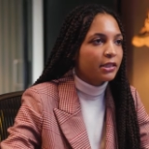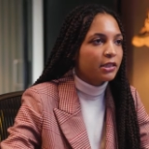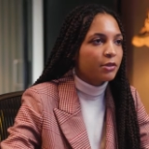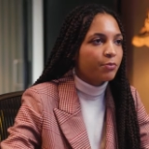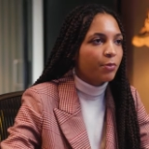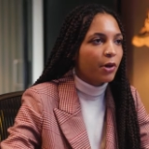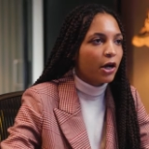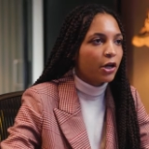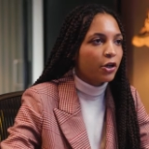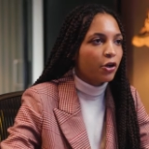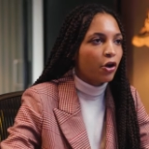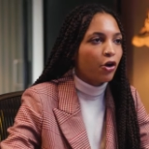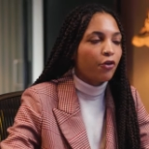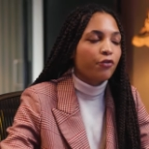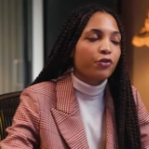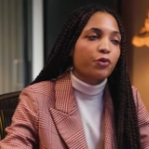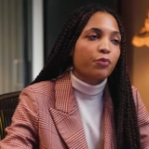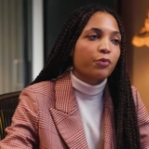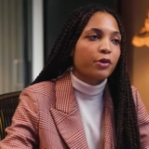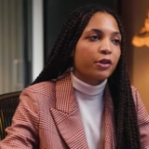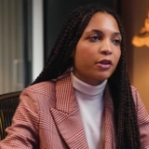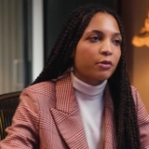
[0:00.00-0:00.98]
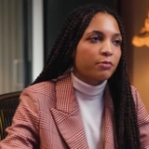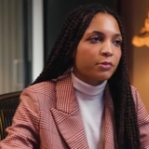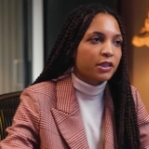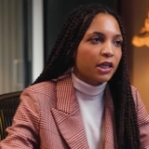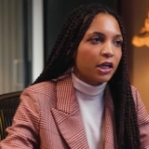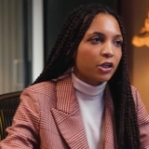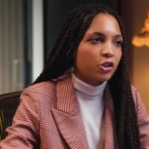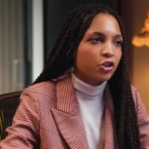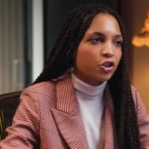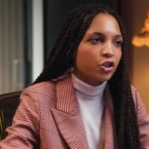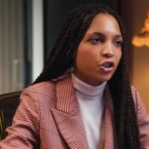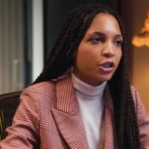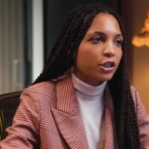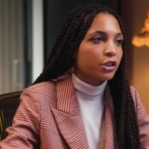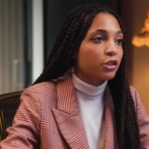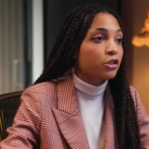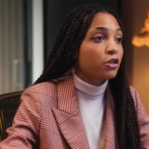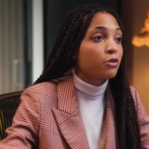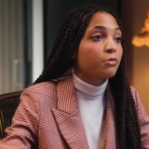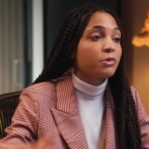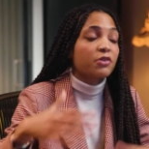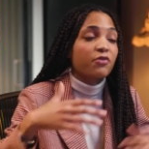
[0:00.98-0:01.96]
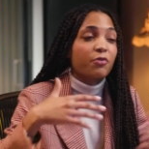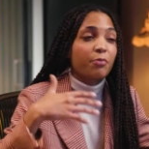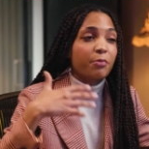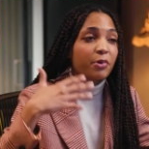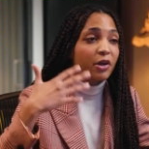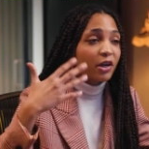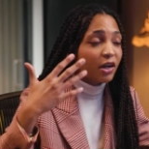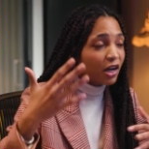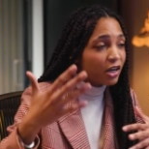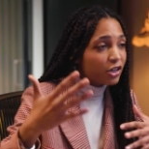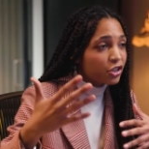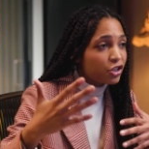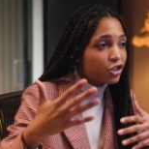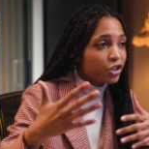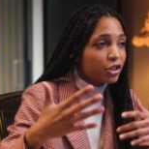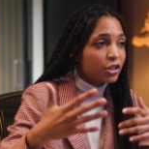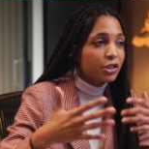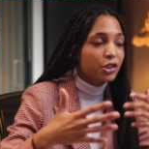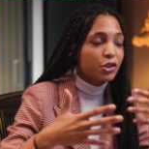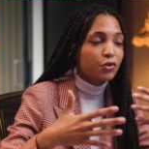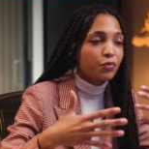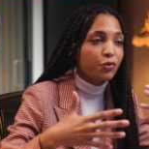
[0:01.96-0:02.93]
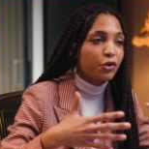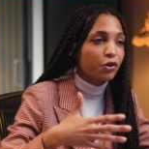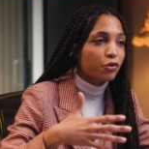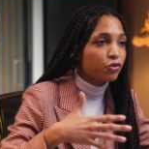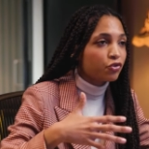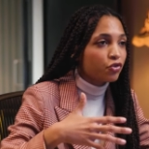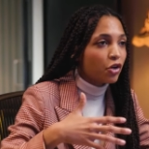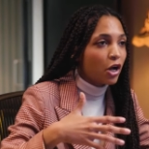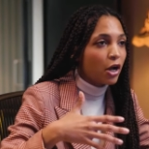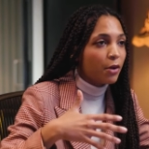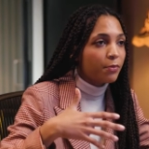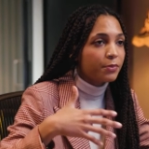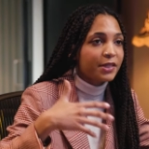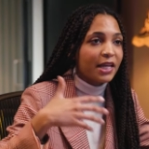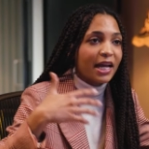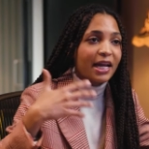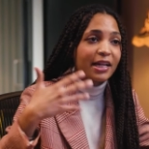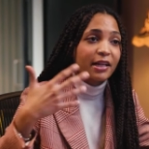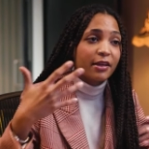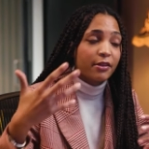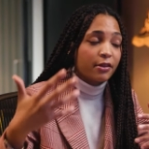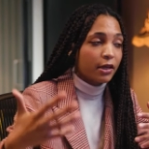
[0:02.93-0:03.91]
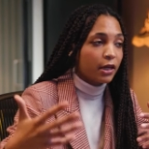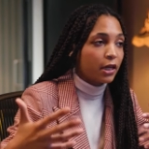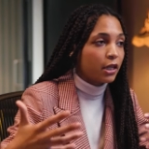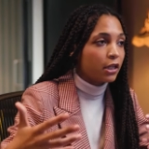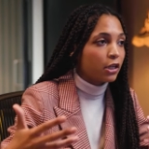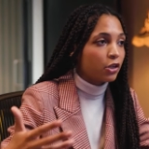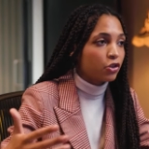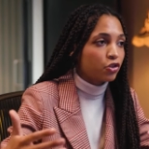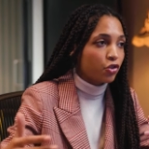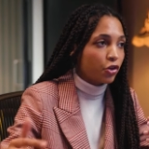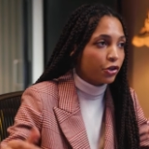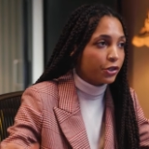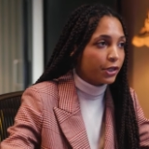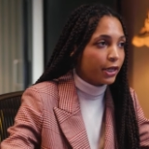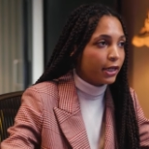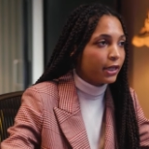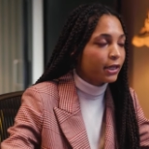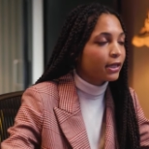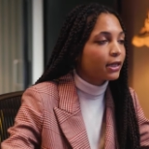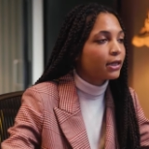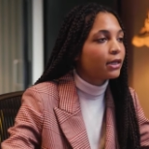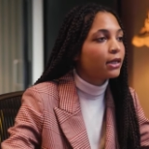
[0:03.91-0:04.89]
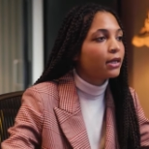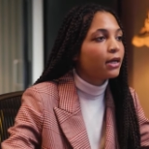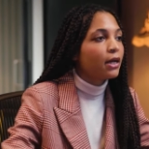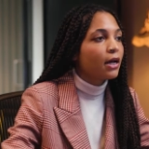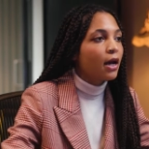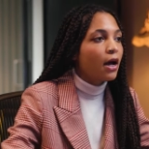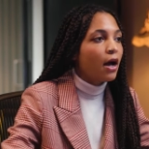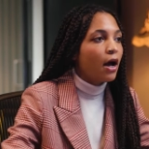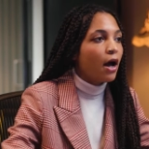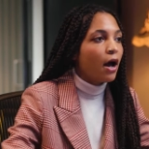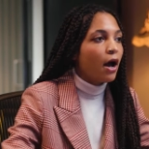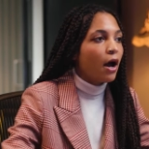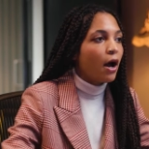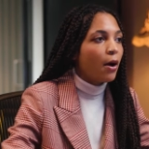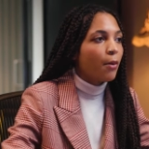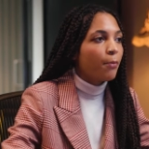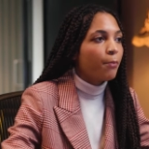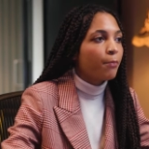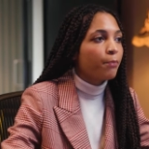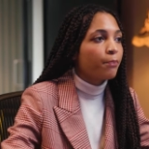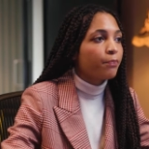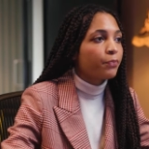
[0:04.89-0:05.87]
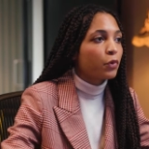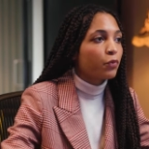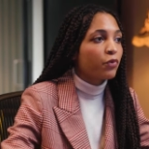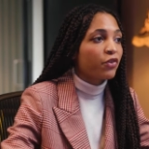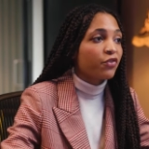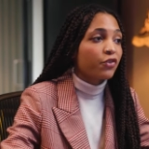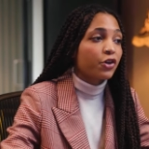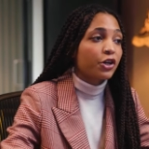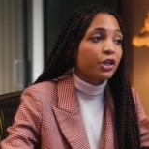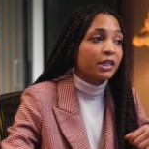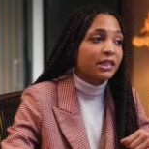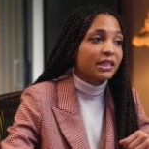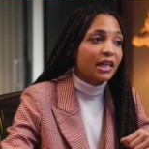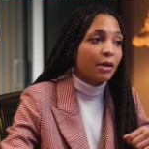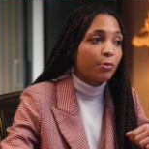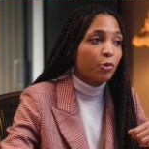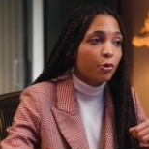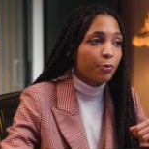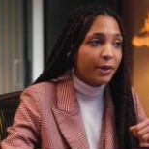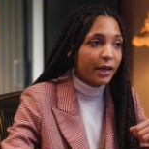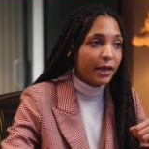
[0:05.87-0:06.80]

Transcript: is part of the rhythm section in terms of percussions, real drums, anything electronic. We've got a double